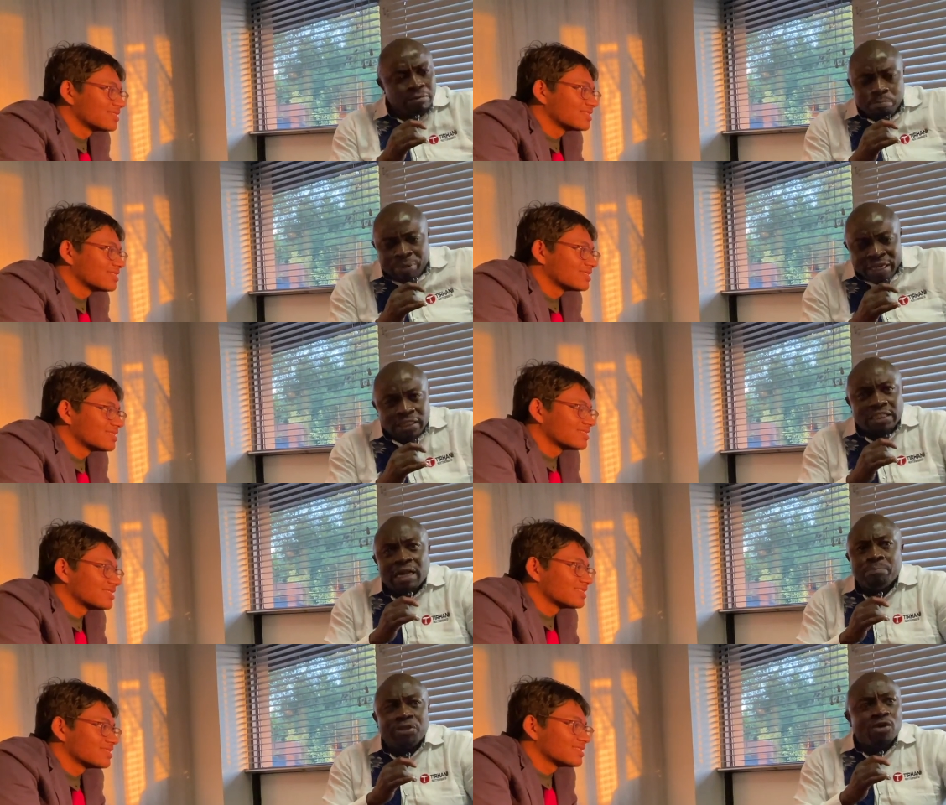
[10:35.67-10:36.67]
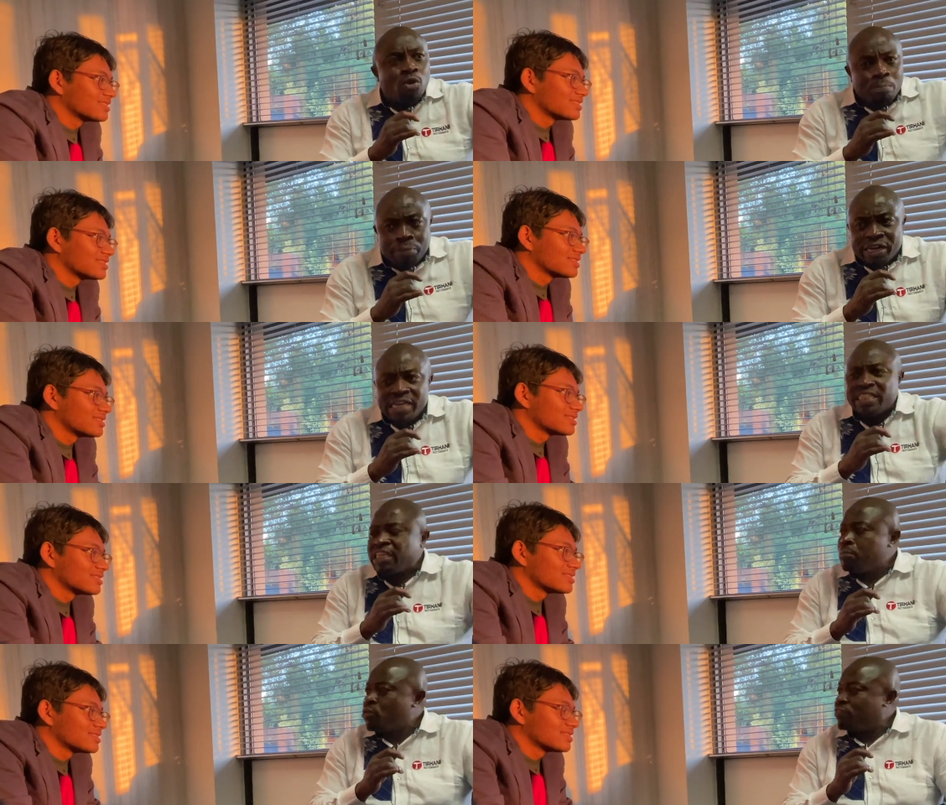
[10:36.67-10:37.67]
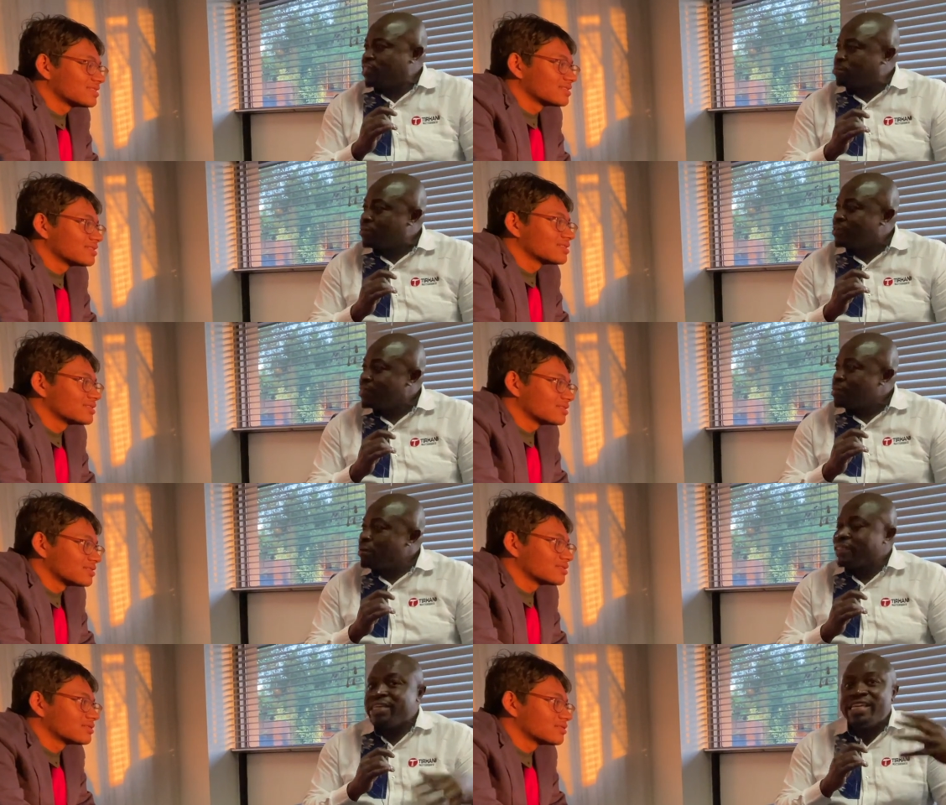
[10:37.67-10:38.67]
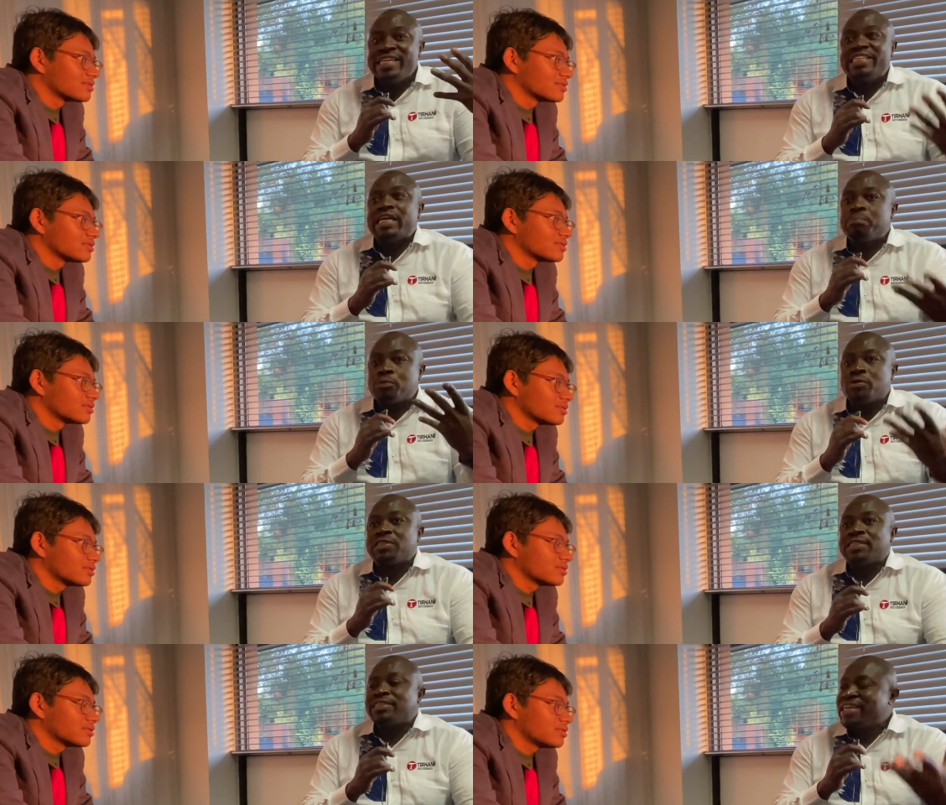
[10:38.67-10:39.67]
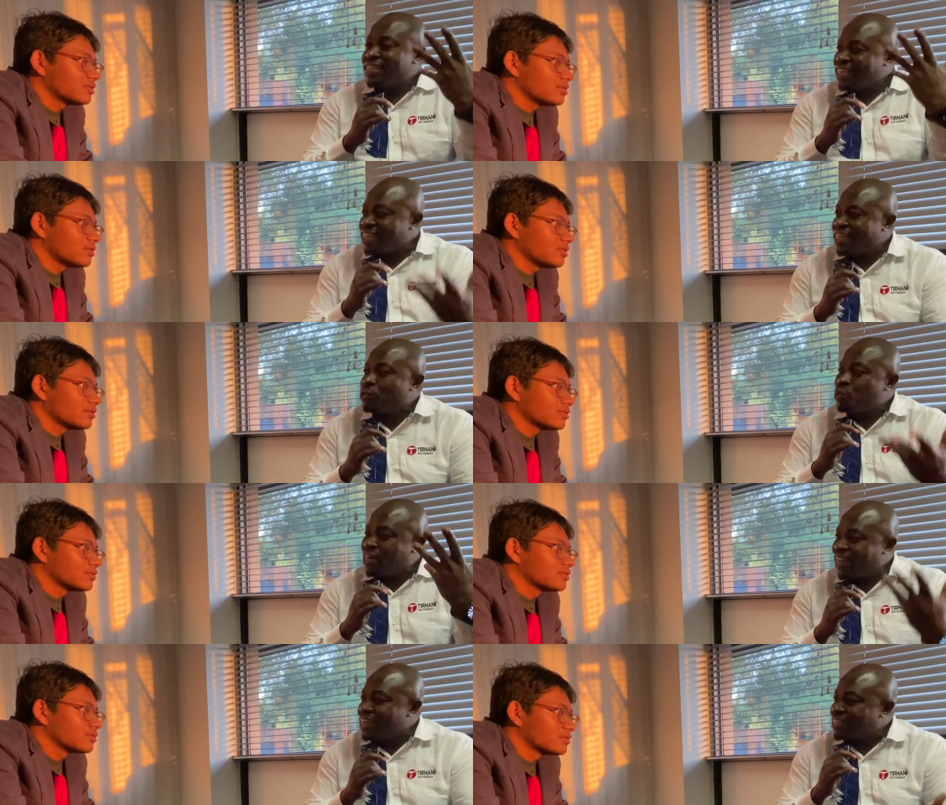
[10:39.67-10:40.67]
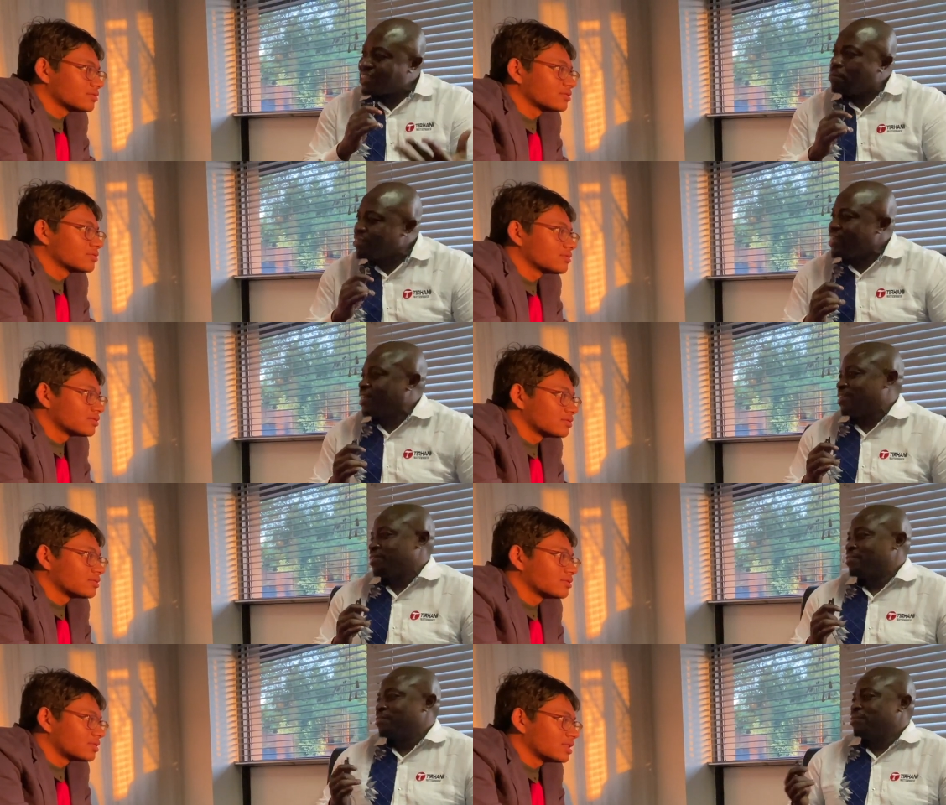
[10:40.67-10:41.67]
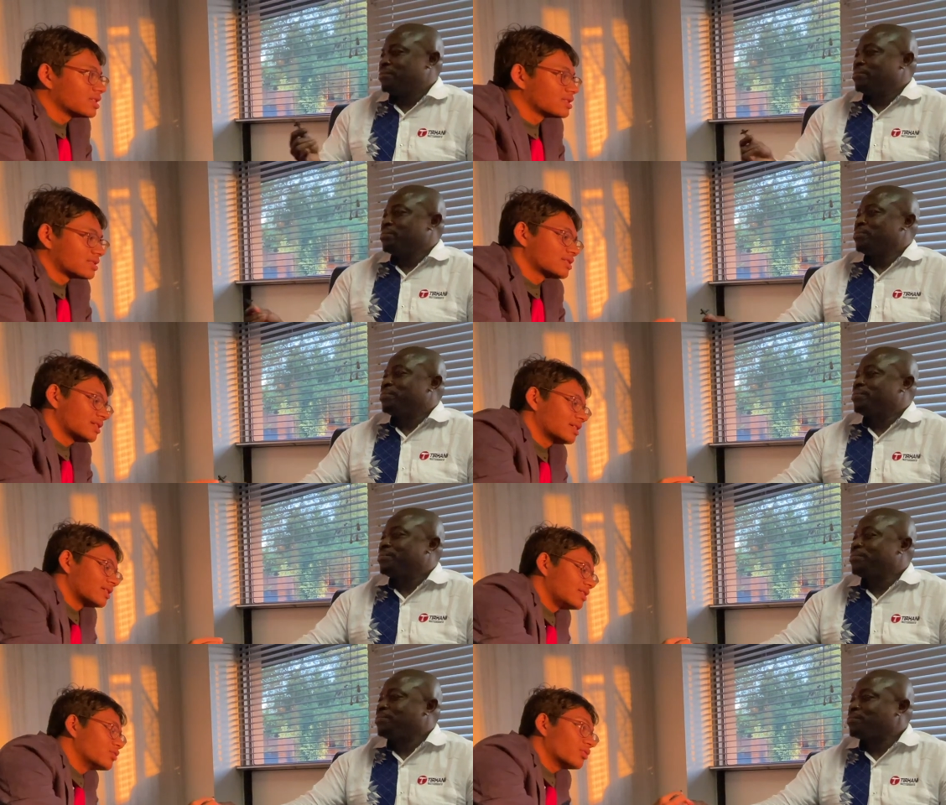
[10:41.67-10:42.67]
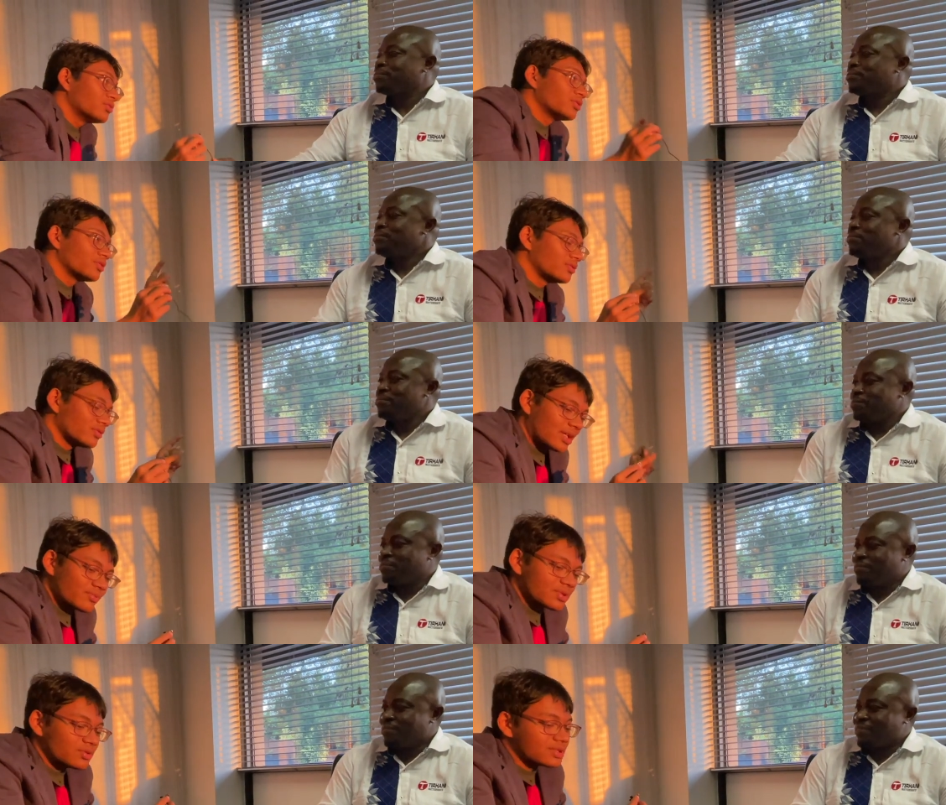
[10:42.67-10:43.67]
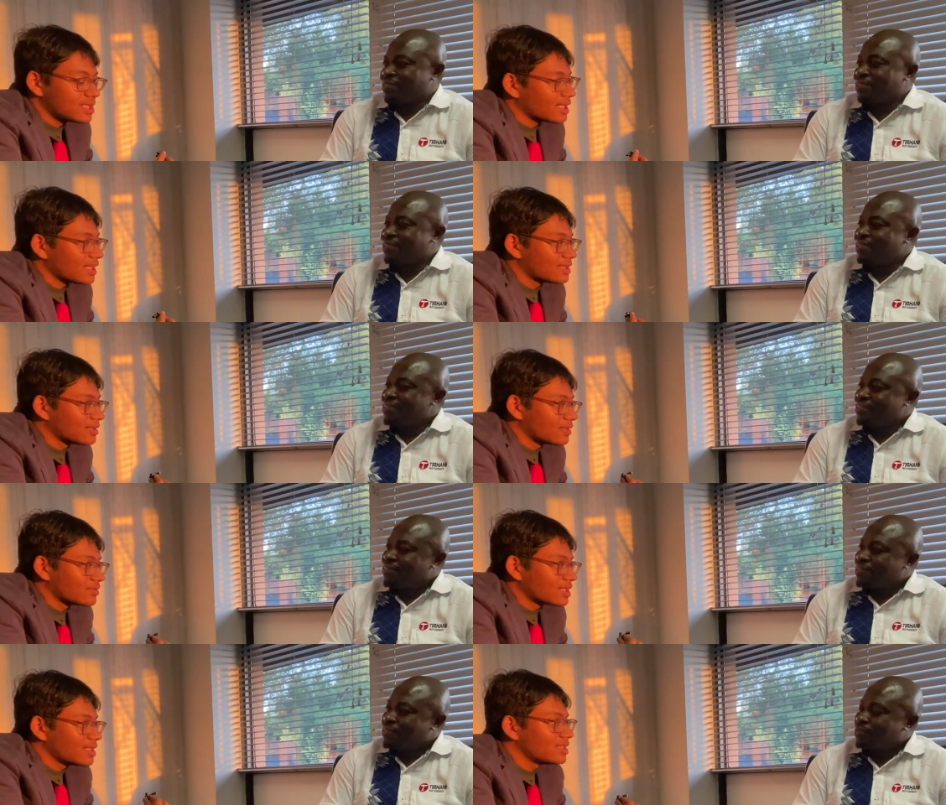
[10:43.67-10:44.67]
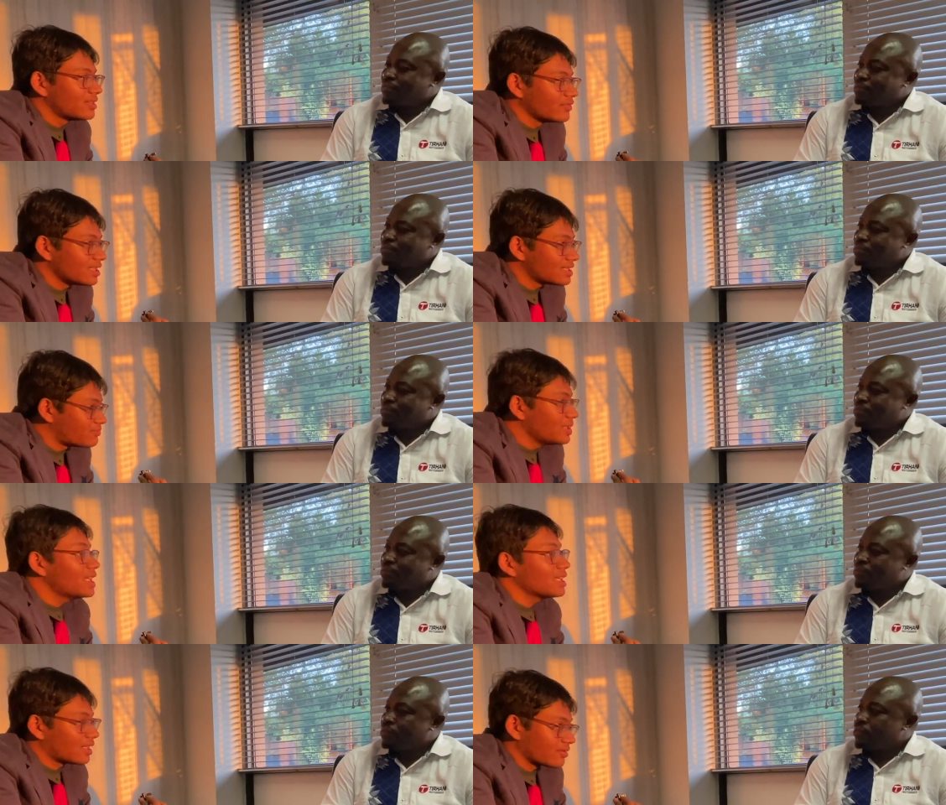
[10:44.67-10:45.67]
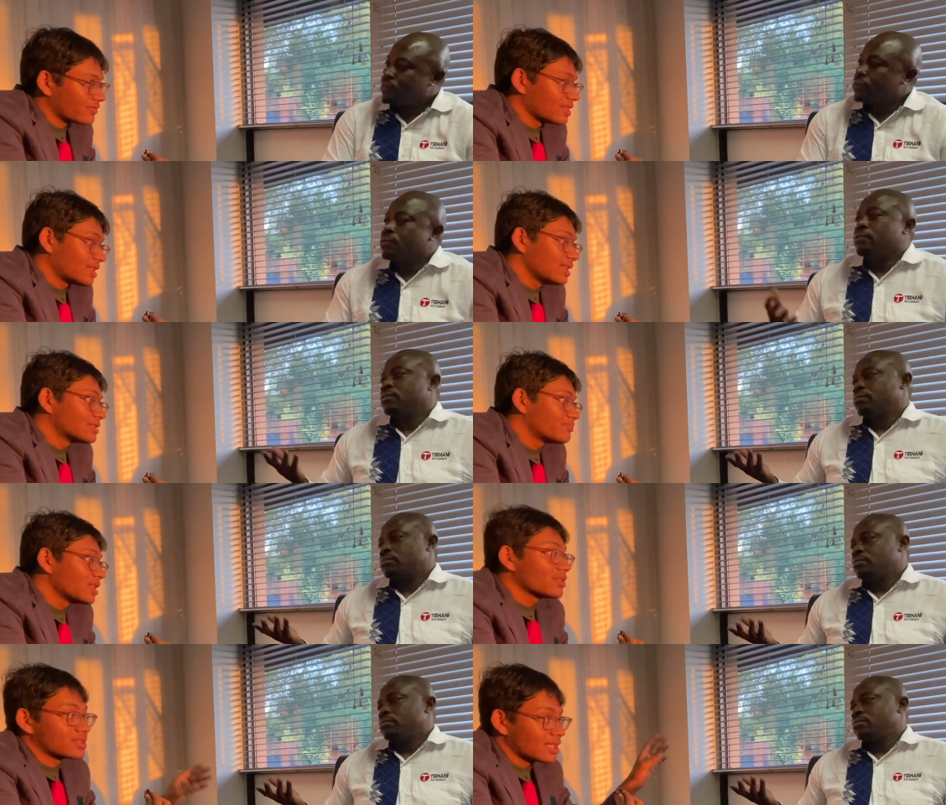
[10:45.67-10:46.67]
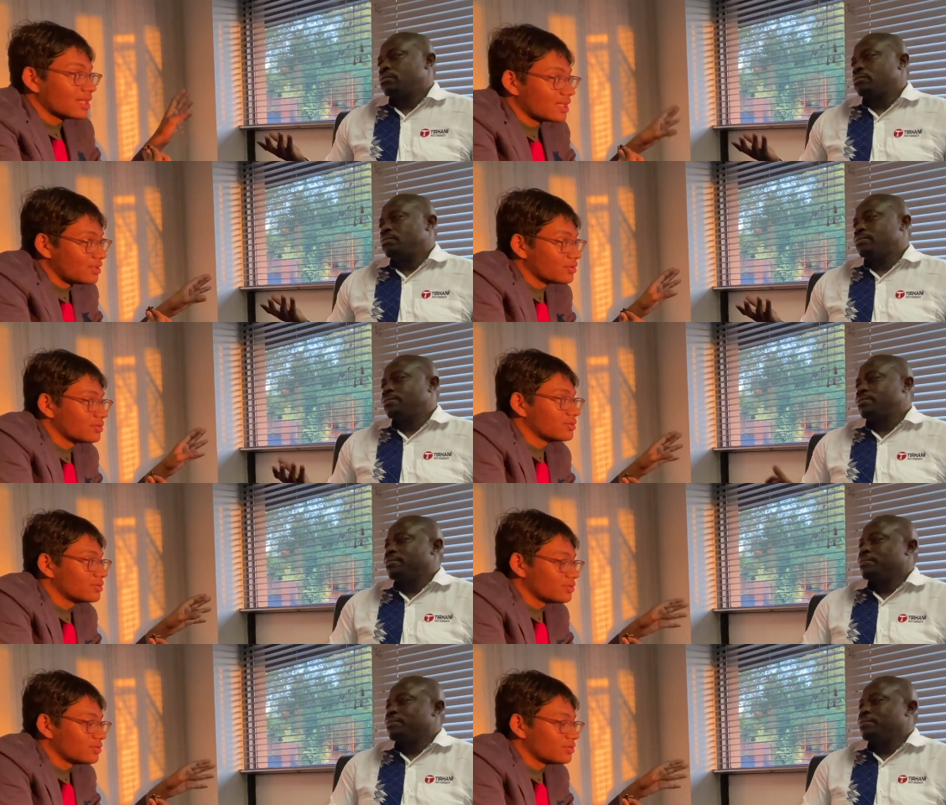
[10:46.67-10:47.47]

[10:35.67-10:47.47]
Speaker 1: build something or break some of them. But in that process, the kid will learn something.
Speaker 2: Yes. No, you're, you're absolutely right. The, the creativity is beaten out of the kids, because you, you